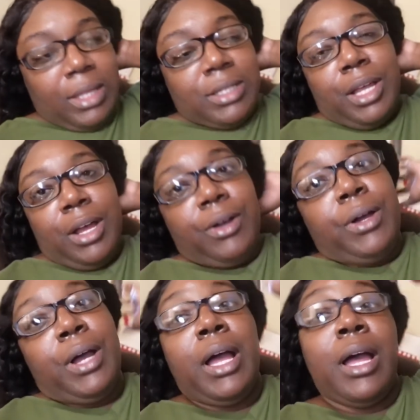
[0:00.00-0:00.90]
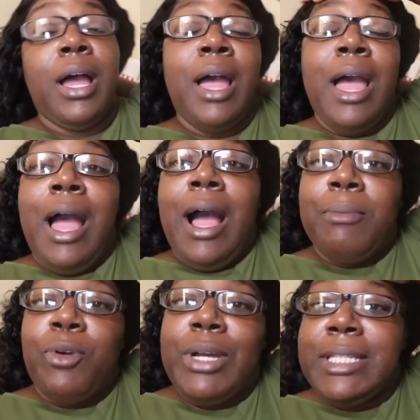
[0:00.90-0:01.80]
So
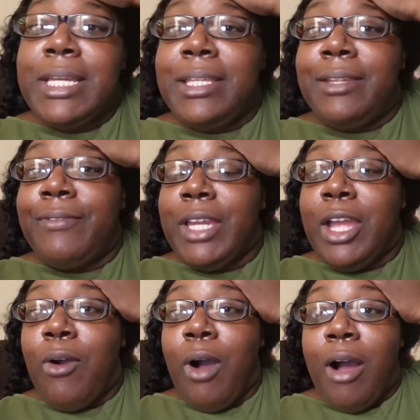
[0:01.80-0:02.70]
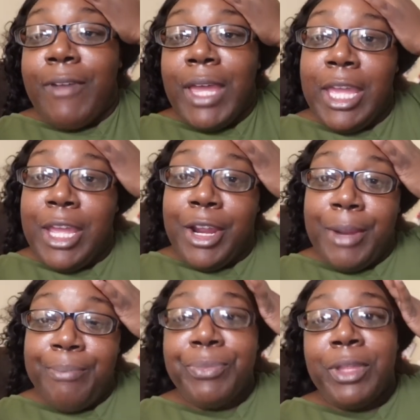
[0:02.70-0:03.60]
I'm going to end the video off
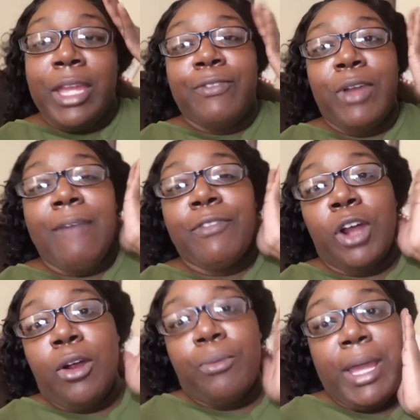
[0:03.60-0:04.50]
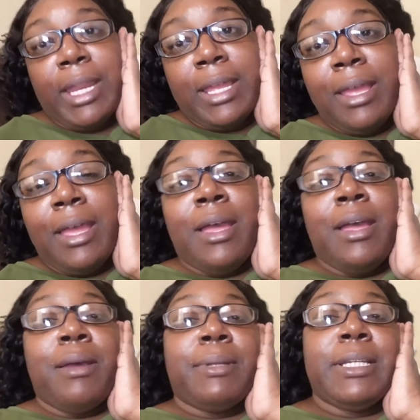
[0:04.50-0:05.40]
here. If you haven't already,
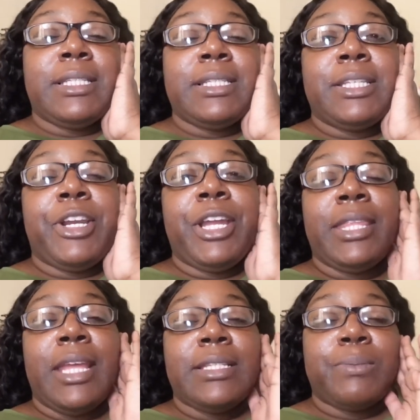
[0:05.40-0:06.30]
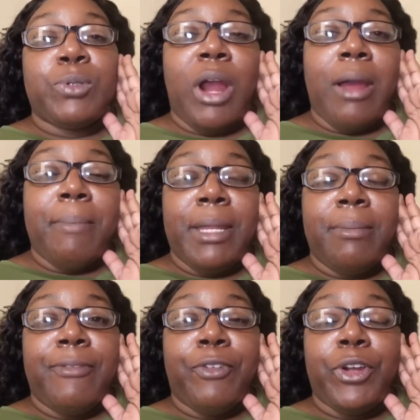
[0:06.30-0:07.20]
please consider hitting that subscribe button
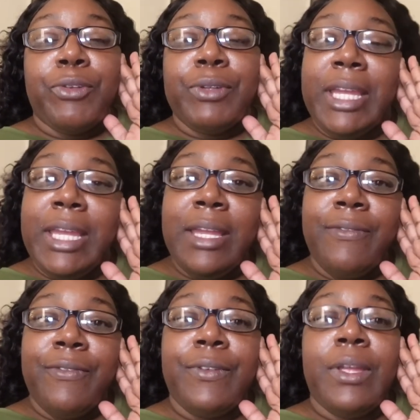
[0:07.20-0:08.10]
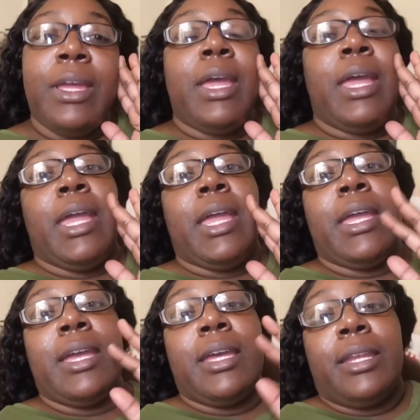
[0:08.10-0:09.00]
before you leave.
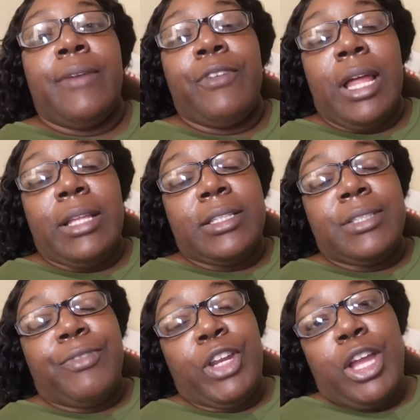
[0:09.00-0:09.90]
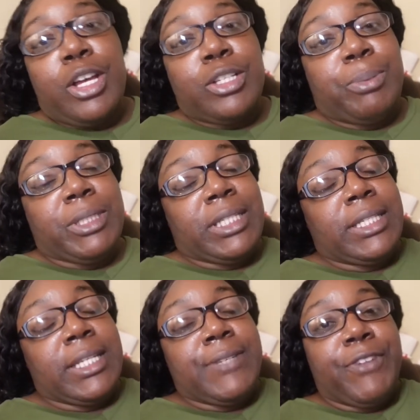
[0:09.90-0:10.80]
And if you like these videos, please give
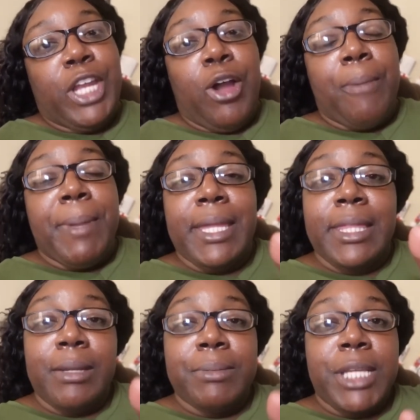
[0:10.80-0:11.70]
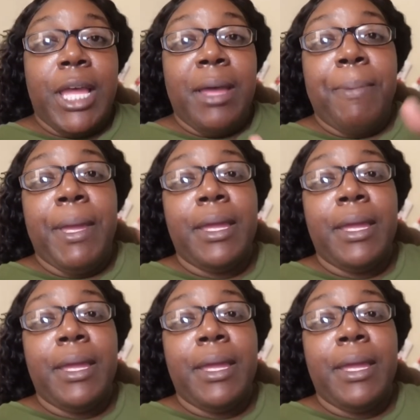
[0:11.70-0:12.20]
this video a big thumbs up.